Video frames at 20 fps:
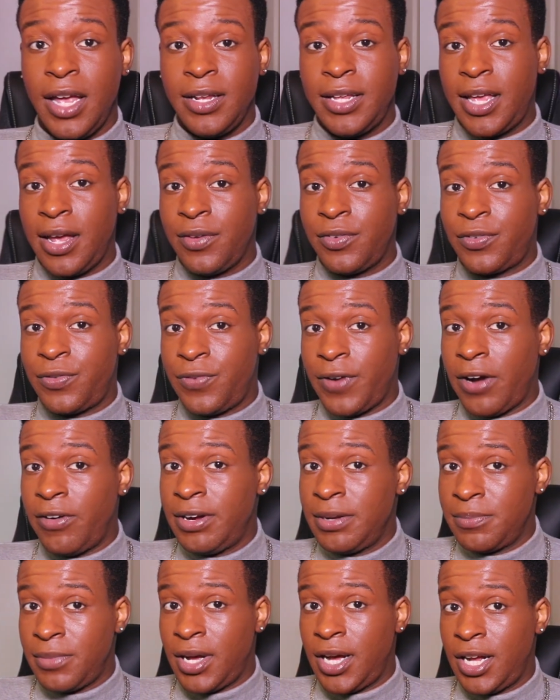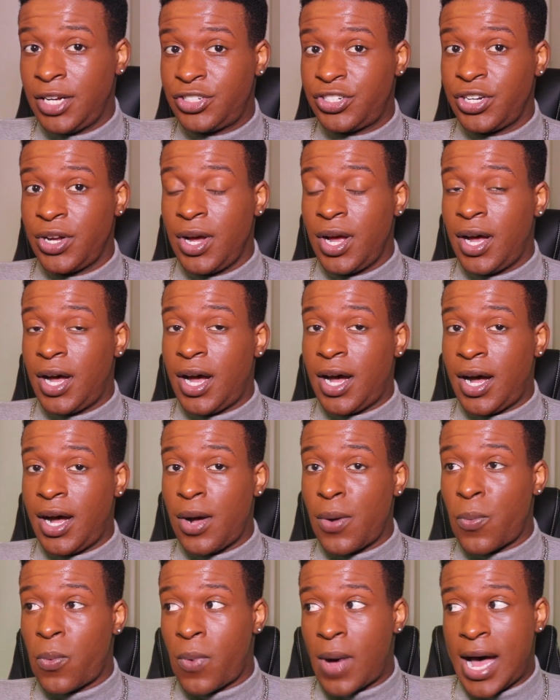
it gives very much uh,